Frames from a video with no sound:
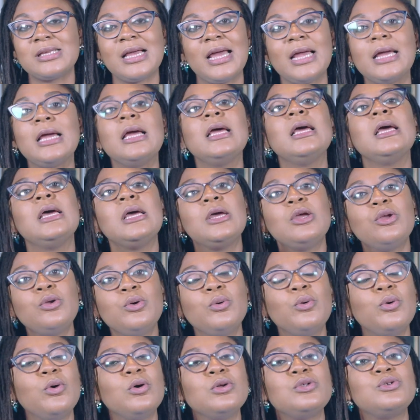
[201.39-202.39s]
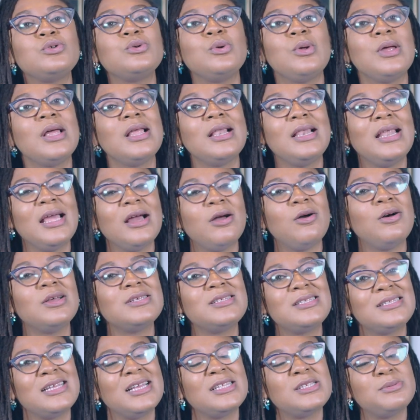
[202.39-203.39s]
Like, you go to Lagos
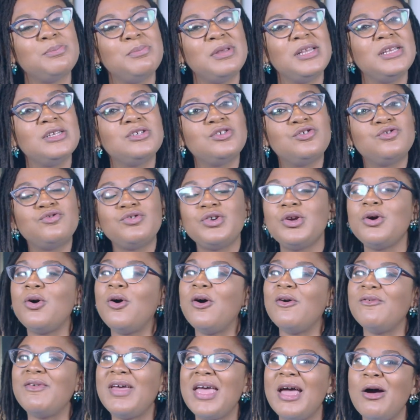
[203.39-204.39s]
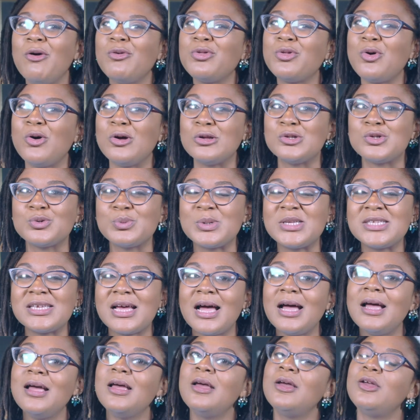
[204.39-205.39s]
State Ministry of Health on
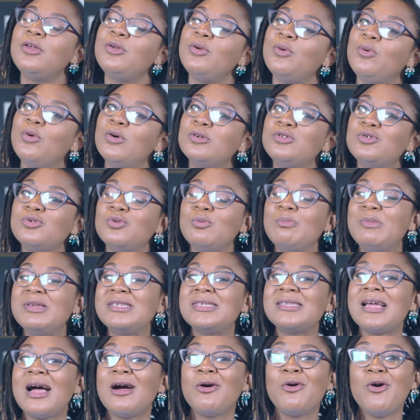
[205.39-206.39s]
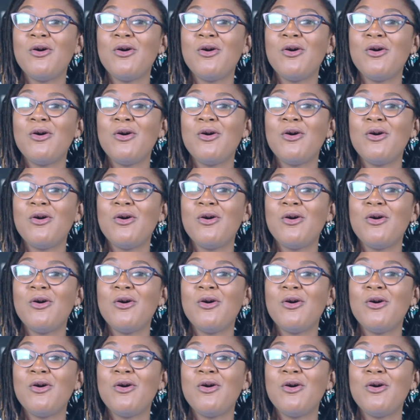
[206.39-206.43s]
Twitter, you go to Mr.